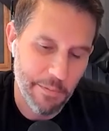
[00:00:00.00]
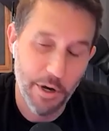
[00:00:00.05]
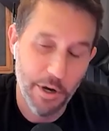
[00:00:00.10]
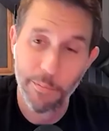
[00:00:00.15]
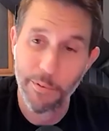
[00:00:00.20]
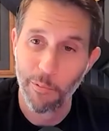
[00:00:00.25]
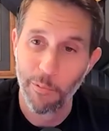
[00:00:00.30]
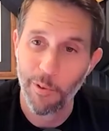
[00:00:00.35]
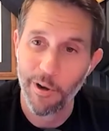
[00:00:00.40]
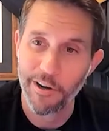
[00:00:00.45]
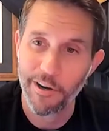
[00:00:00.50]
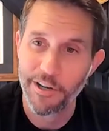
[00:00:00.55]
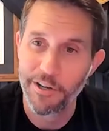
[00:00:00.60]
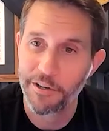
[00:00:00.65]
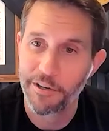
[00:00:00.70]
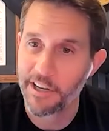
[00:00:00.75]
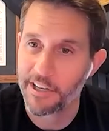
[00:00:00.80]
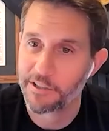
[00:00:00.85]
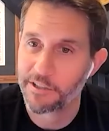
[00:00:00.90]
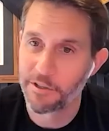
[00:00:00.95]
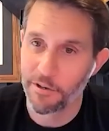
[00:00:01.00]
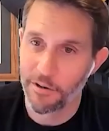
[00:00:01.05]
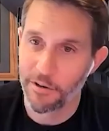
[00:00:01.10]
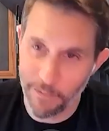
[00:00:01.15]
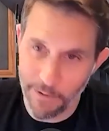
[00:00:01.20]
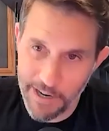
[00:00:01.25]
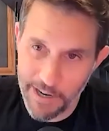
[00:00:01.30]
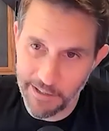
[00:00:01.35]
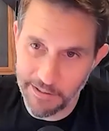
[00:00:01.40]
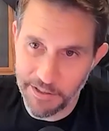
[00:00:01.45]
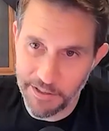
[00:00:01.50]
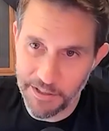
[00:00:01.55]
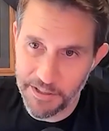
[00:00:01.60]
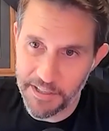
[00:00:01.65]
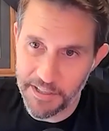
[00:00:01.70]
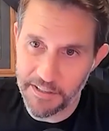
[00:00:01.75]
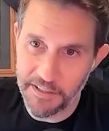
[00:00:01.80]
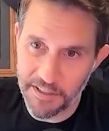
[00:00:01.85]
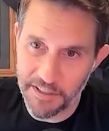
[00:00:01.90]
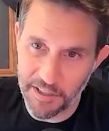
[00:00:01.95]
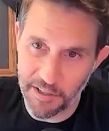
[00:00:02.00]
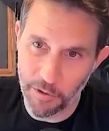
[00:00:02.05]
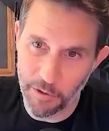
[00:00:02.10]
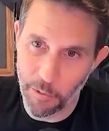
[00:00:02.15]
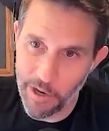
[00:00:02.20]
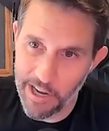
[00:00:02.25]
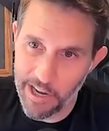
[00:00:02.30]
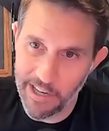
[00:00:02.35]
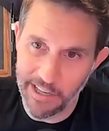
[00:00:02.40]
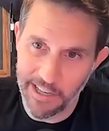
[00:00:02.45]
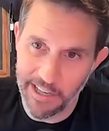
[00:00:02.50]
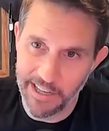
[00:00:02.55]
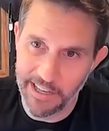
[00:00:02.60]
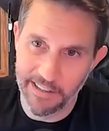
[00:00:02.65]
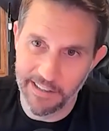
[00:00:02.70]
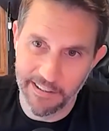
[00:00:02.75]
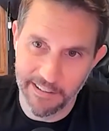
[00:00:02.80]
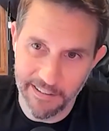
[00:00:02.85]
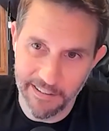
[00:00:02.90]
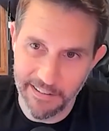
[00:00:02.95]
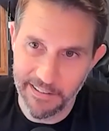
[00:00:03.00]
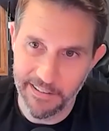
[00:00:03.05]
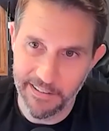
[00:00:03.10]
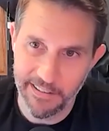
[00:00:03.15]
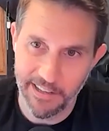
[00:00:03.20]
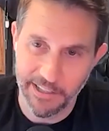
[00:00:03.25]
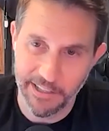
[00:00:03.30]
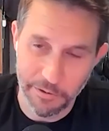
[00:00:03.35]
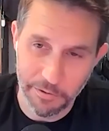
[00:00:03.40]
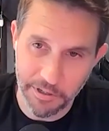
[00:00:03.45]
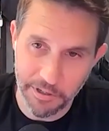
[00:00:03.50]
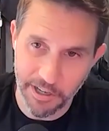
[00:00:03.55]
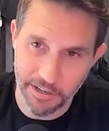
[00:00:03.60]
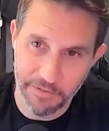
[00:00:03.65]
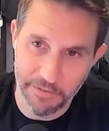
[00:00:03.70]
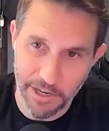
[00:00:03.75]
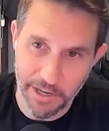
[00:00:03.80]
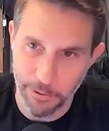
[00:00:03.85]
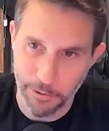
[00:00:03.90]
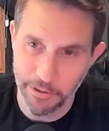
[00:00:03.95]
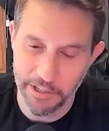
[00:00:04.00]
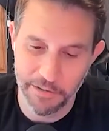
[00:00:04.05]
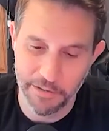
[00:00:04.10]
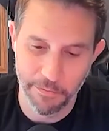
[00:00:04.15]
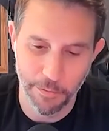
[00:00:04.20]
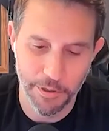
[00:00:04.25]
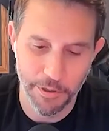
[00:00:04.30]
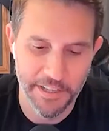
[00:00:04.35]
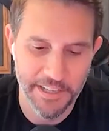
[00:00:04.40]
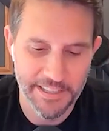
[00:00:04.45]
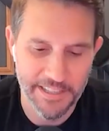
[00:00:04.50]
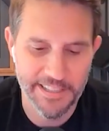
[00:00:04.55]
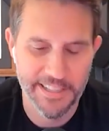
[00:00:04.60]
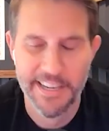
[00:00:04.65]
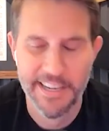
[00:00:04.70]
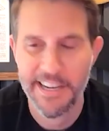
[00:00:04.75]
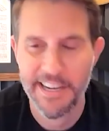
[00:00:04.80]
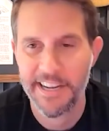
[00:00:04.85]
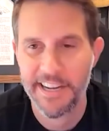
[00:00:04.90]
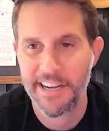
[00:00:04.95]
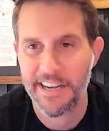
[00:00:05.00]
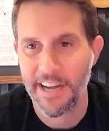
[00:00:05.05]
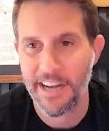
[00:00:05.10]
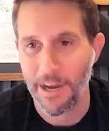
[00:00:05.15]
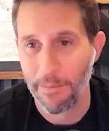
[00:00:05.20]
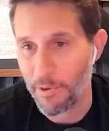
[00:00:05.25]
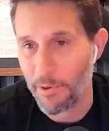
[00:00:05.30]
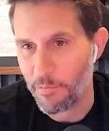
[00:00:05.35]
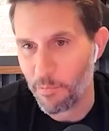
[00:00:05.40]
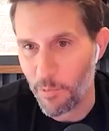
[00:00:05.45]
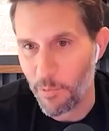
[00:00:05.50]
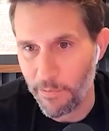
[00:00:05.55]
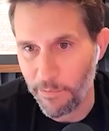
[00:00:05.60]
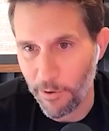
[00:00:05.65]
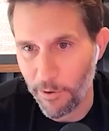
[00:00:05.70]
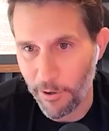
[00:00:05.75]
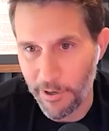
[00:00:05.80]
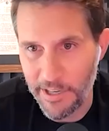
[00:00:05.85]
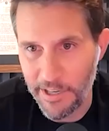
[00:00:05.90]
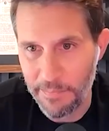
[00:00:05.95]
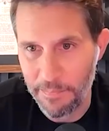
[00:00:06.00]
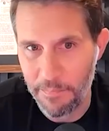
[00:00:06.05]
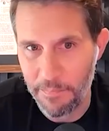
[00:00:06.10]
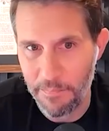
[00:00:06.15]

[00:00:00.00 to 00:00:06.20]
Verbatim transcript: moment where you kind of turn around, you see the yeah. silhouette and, yeah. and you kind of yeah. narrowly avoid this. Yeah. I mean, we've already